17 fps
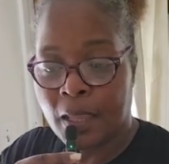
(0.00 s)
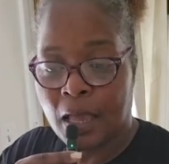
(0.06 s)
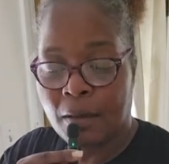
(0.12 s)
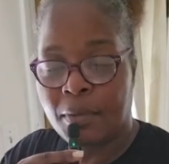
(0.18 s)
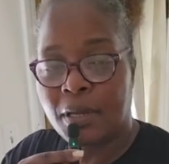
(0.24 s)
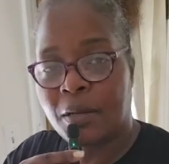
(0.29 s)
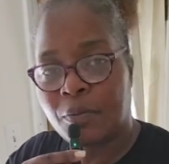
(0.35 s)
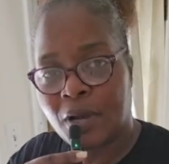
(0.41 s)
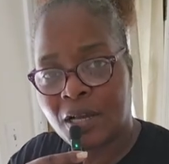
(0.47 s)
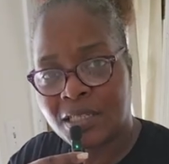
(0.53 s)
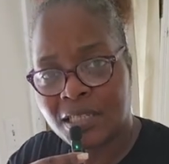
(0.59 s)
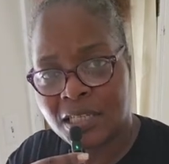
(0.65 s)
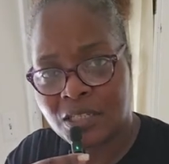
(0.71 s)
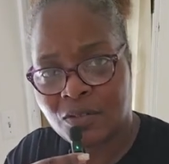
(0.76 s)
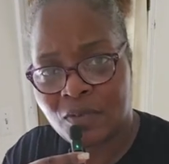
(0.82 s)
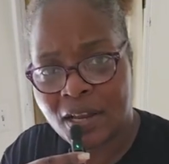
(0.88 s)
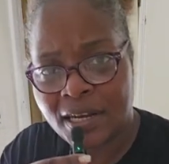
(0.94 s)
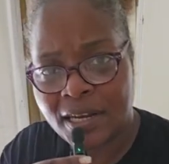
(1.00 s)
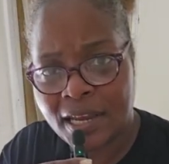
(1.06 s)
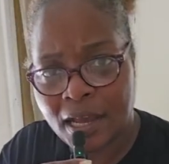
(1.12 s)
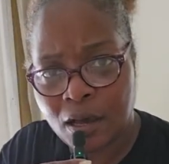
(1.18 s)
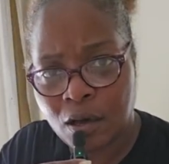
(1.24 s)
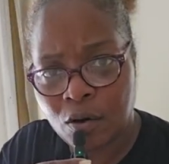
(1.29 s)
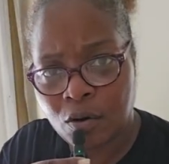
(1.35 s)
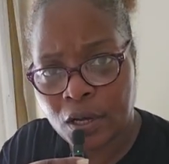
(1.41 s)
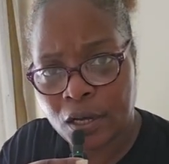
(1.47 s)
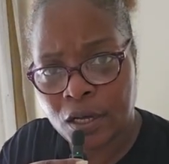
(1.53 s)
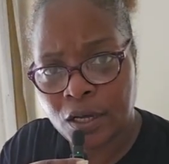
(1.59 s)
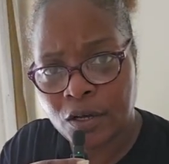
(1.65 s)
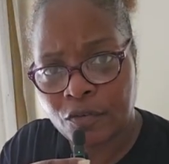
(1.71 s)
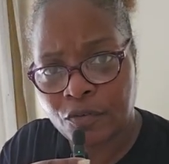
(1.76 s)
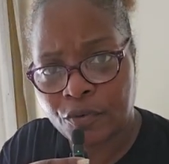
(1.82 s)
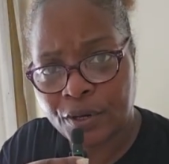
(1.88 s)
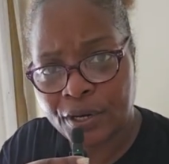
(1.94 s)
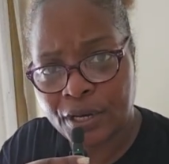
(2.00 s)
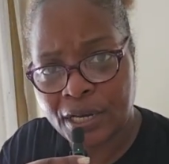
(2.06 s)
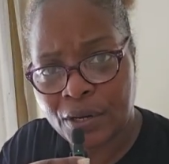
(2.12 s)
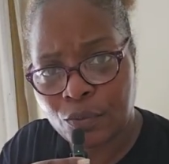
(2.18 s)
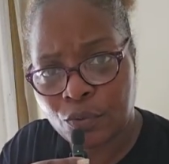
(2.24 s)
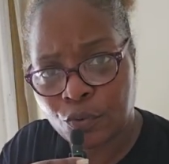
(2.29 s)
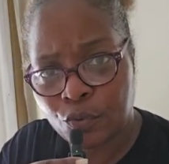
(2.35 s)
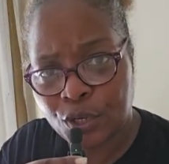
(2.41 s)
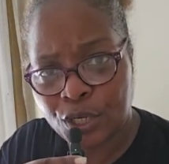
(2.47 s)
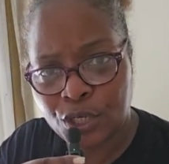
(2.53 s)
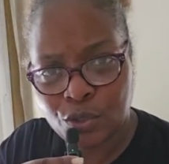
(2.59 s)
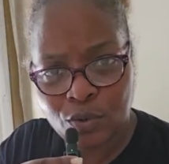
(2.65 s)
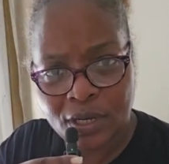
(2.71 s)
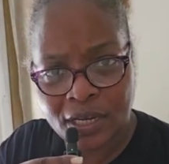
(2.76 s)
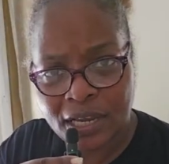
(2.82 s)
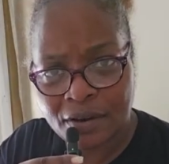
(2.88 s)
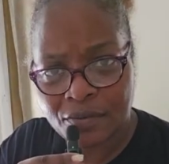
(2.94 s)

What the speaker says: I'm in a process right now of redoing